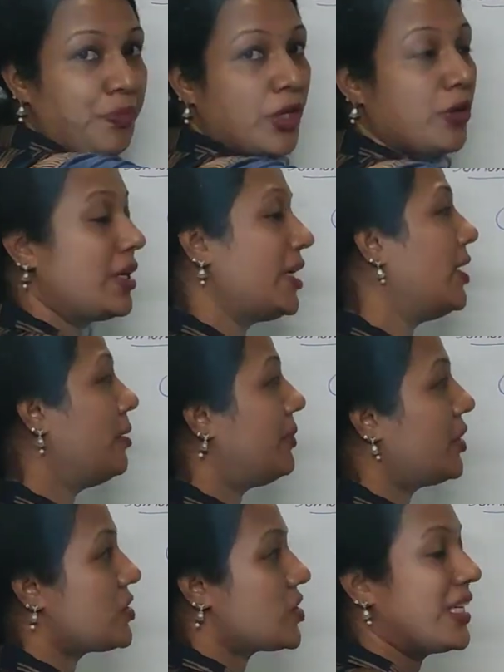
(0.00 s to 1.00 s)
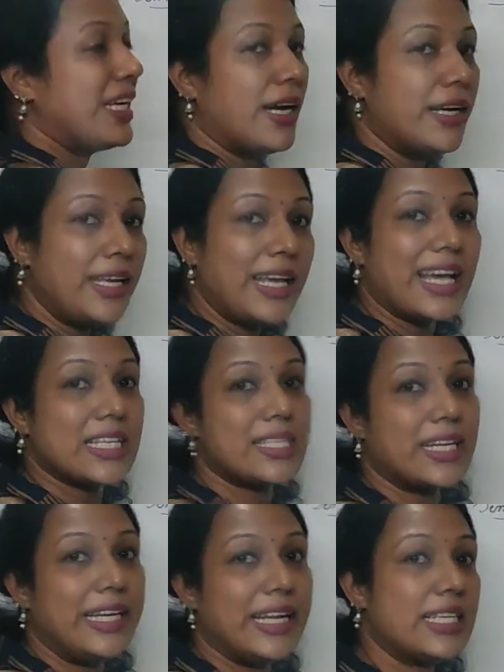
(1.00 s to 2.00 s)
Okay, because regarding
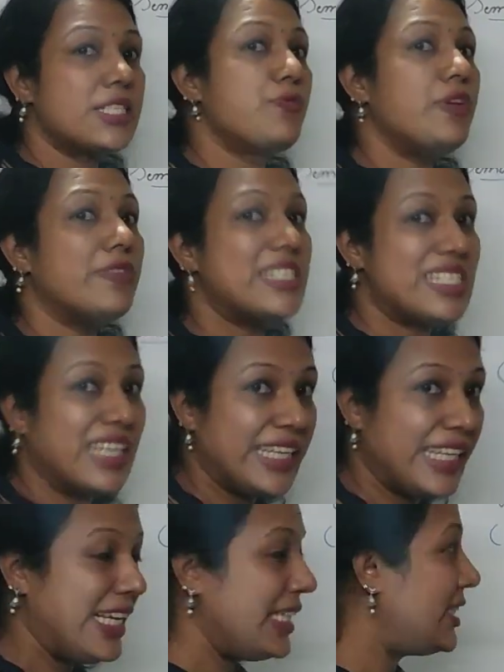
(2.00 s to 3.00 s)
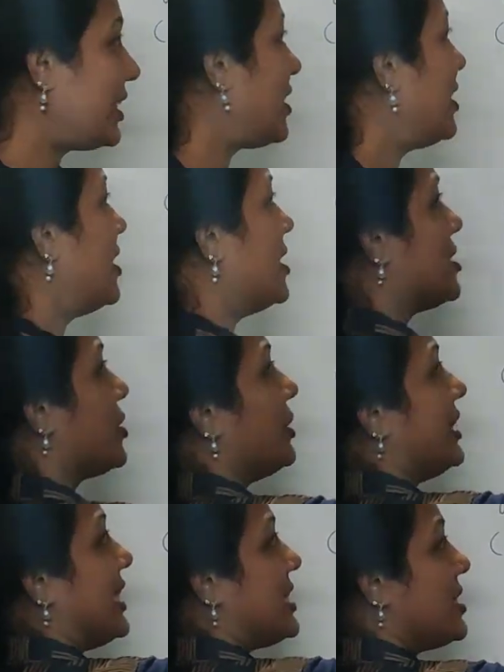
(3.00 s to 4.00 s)
axillary ducts we will study later. So
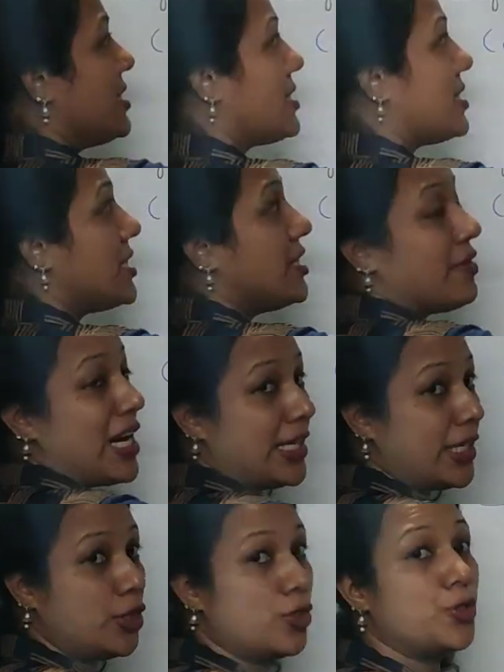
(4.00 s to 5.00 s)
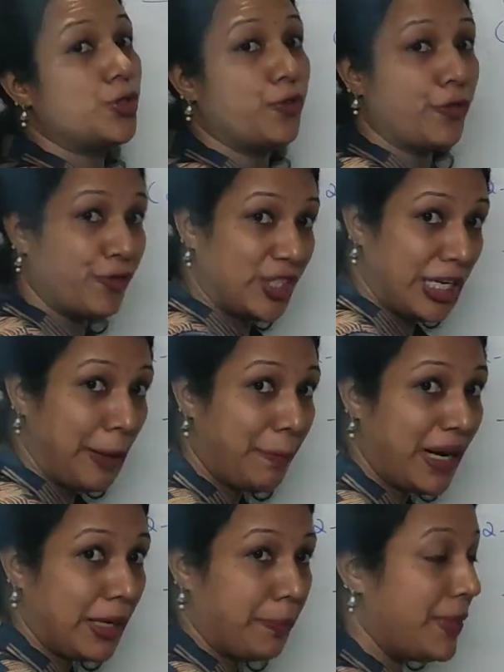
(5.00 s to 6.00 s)
the testis is divided into 250
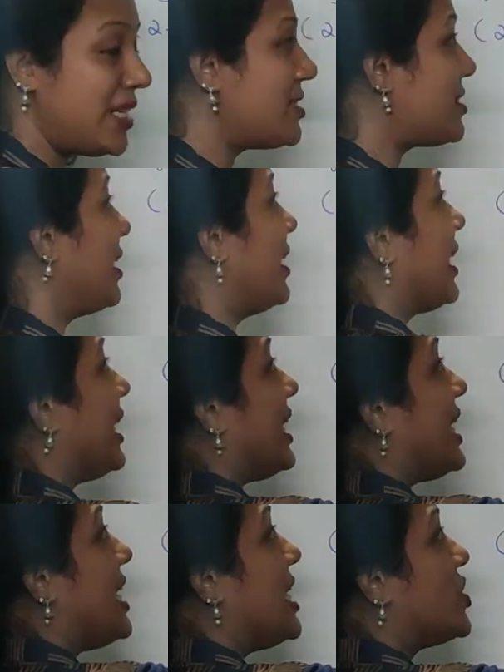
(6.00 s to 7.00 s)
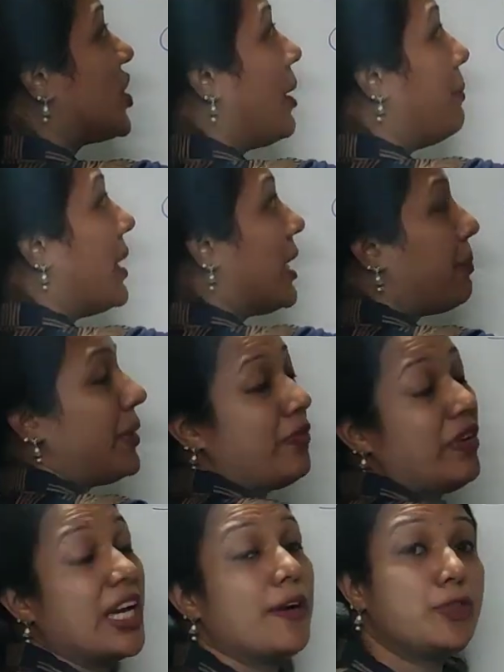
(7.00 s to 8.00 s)
compartments. In each compartment
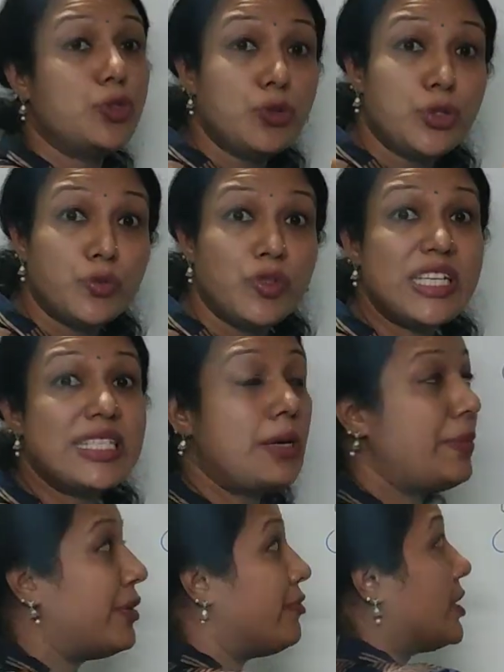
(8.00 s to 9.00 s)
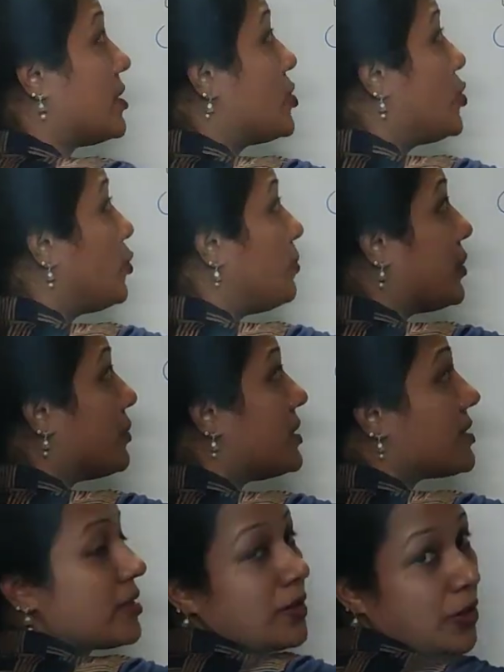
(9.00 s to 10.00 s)
we have 2 to 3 seminiferous
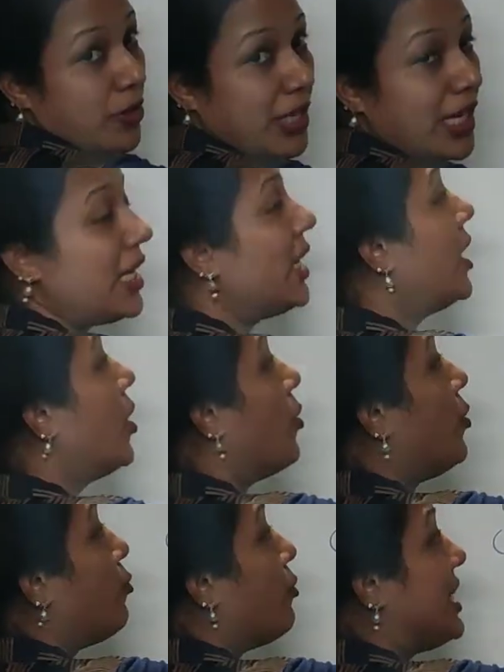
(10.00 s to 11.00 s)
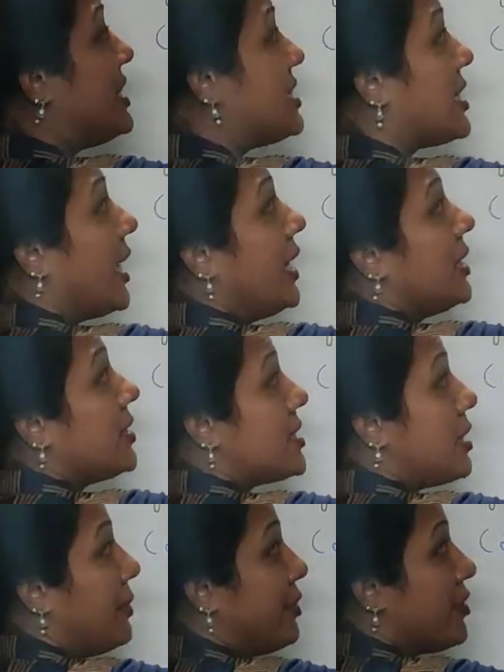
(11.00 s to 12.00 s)
tubules. Okay, on one side the
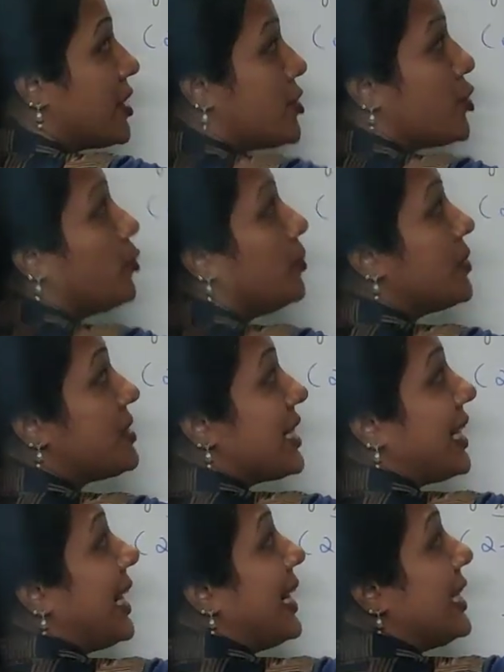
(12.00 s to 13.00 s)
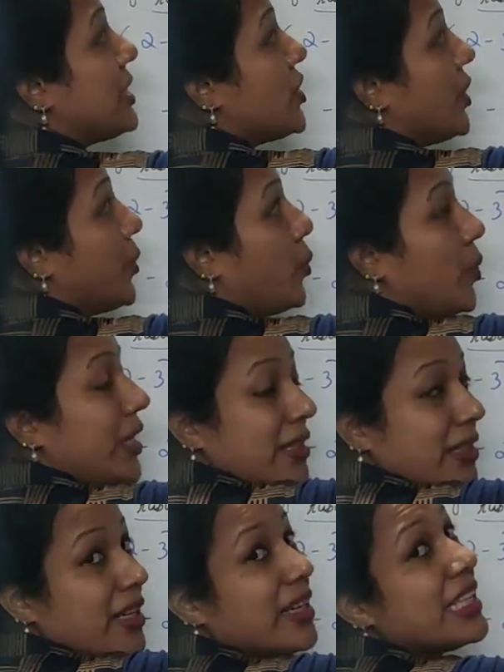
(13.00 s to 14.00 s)
seminiferous tubules are connected
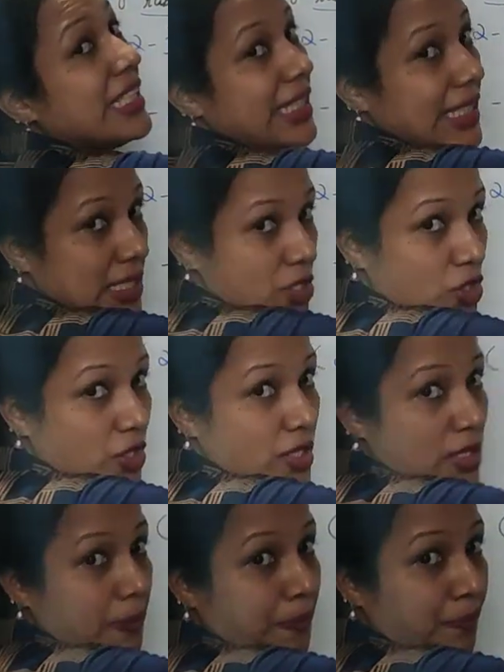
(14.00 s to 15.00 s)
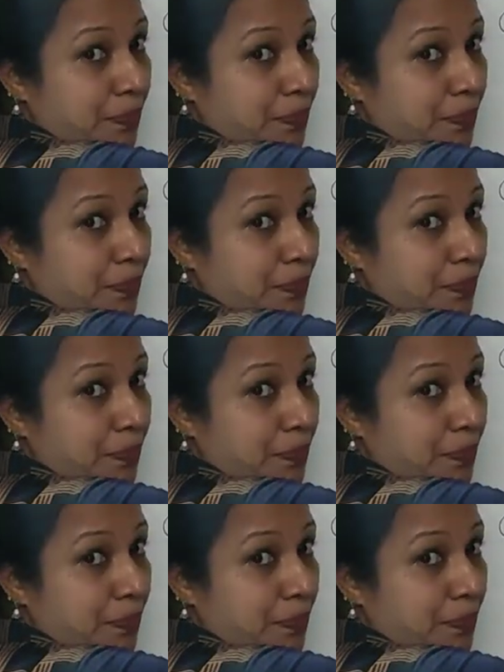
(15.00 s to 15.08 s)
with rete testis.